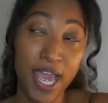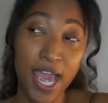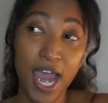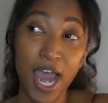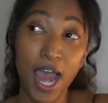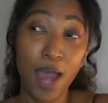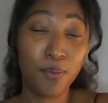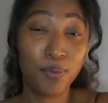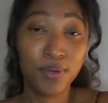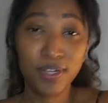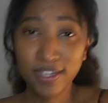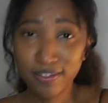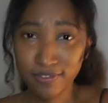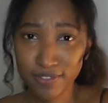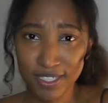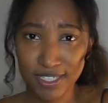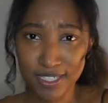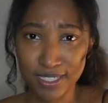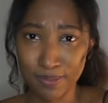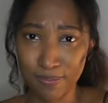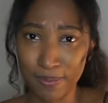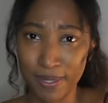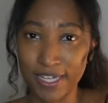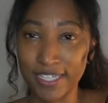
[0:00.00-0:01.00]
I would love to
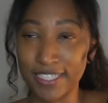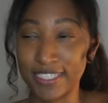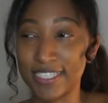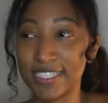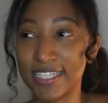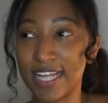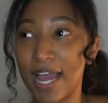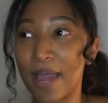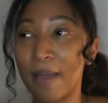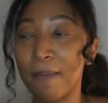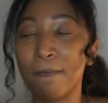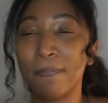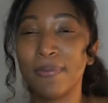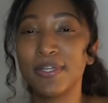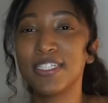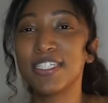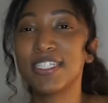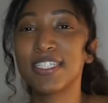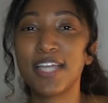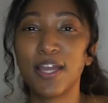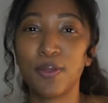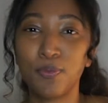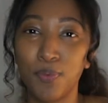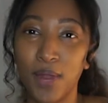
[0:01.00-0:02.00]
experience that. But just
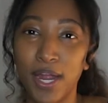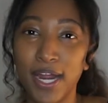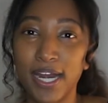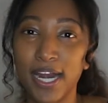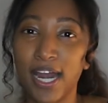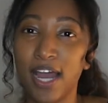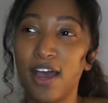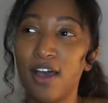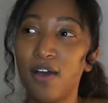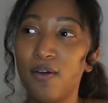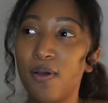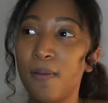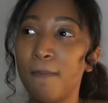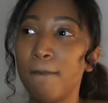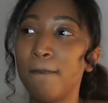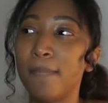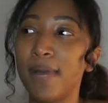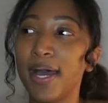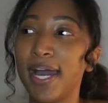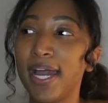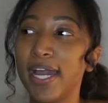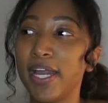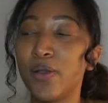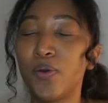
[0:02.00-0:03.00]
like right now,
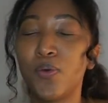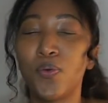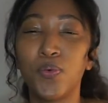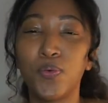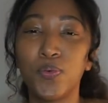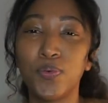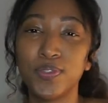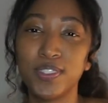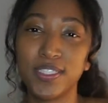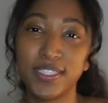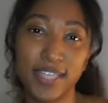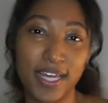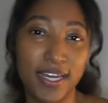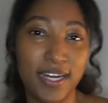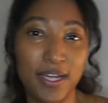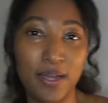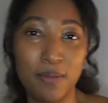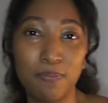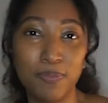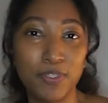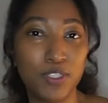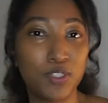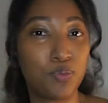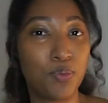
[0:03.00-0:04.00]
my whole
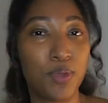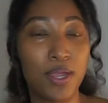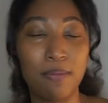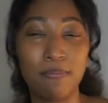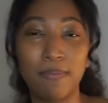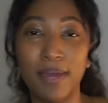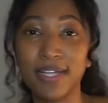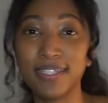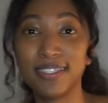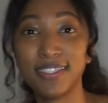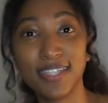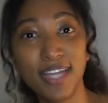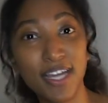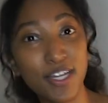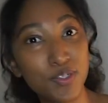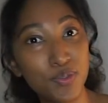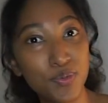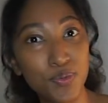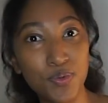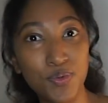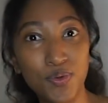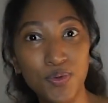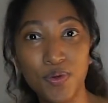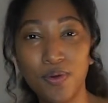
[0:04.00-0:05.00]
setup between my
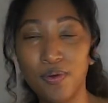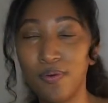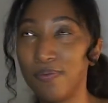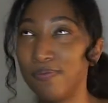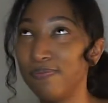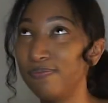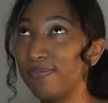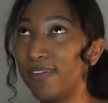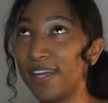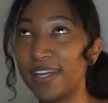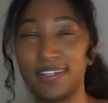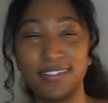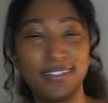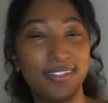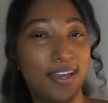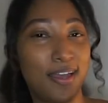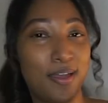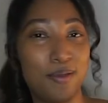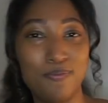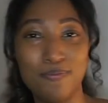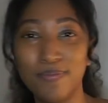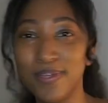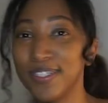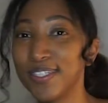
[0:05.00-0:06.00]
schedule, like I
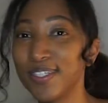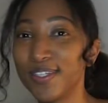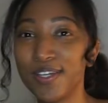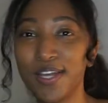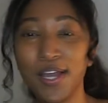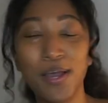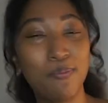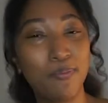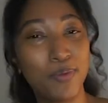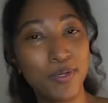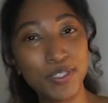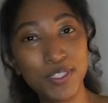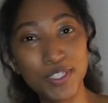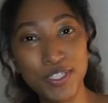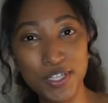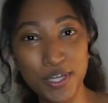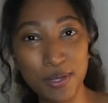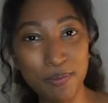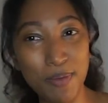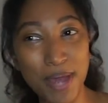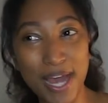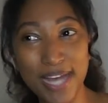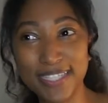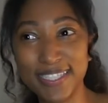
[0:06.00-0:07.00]
said, mental, emotional
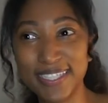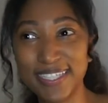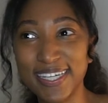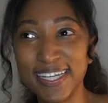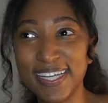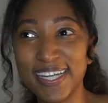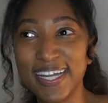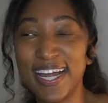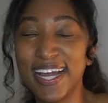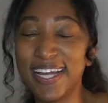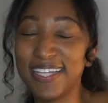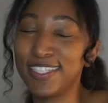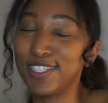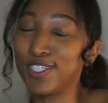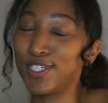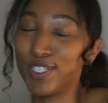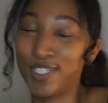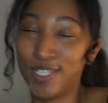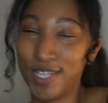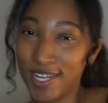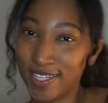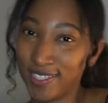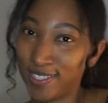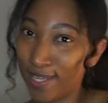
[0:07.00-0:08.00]
capacity, it's just
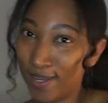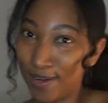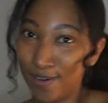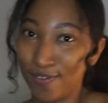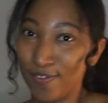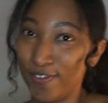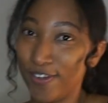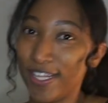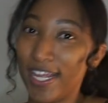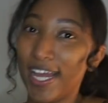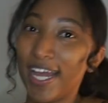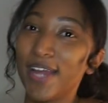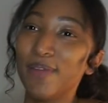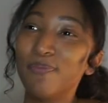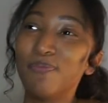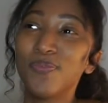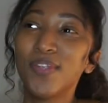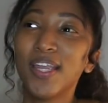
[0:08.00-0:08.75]
not set up for that.